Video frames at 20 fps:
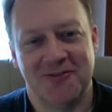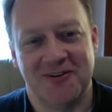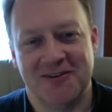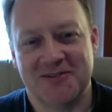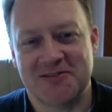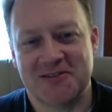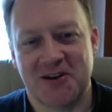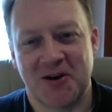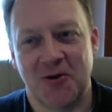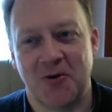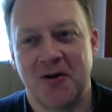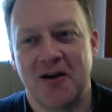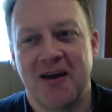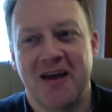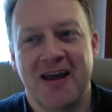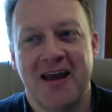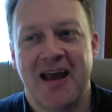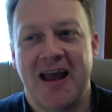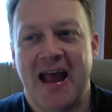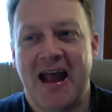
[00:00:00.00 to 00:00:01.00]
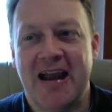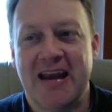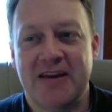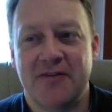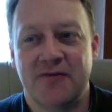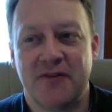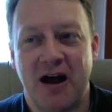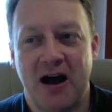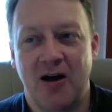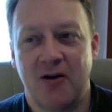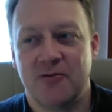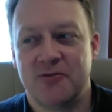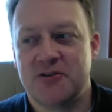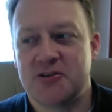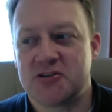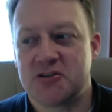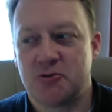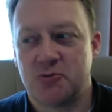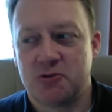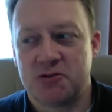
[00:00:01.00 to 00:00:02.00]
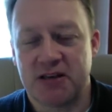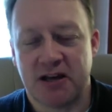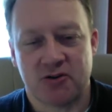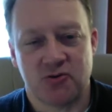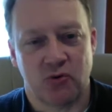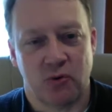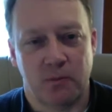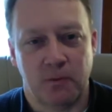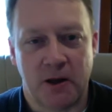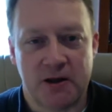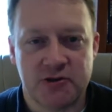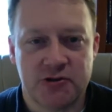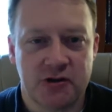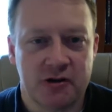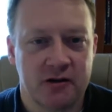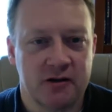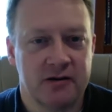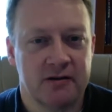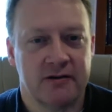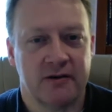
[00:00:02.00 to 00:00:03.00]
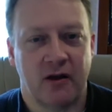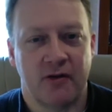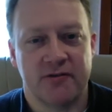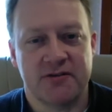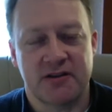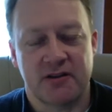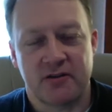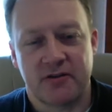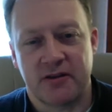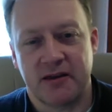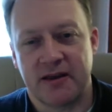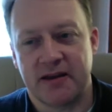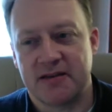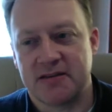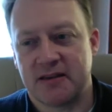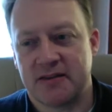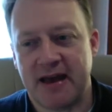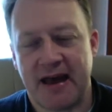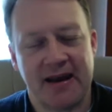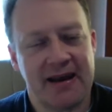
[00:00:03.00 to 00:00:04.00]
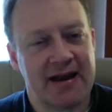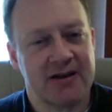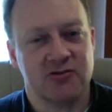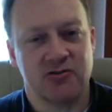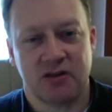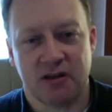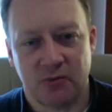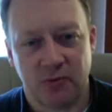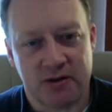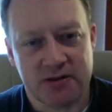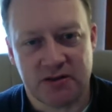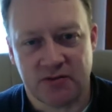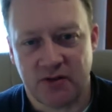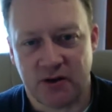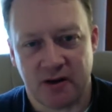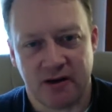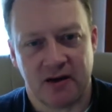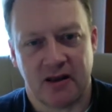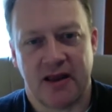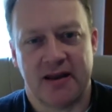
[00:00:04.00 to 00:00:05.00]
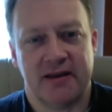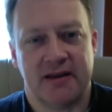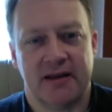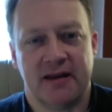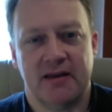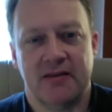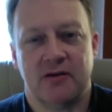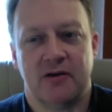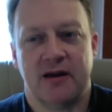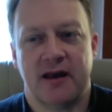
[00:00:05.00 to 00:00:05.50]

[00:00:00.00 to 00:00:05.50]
So, and he found just through sexual pleasure and all these other things that actually wasn't very enlightening either.